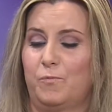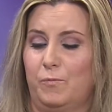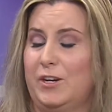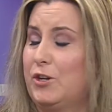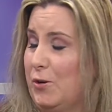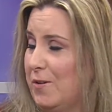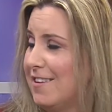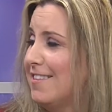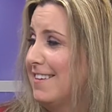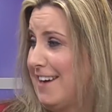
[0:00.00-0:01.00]

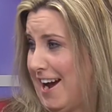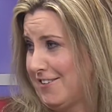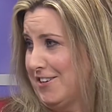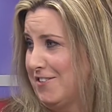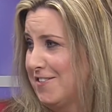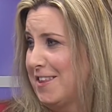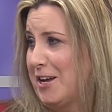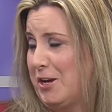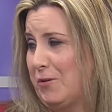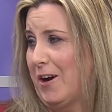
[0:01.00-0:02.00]
reduce the taxes
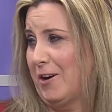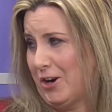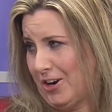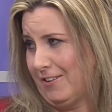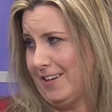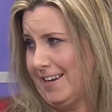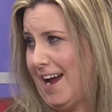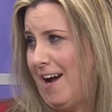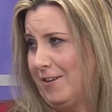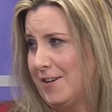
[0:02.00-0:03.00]
that you are currently
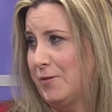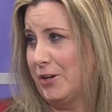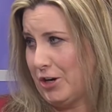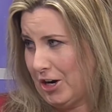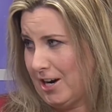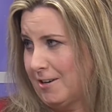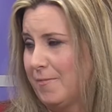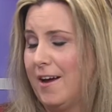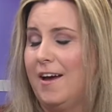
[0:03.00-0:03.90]
having to incur.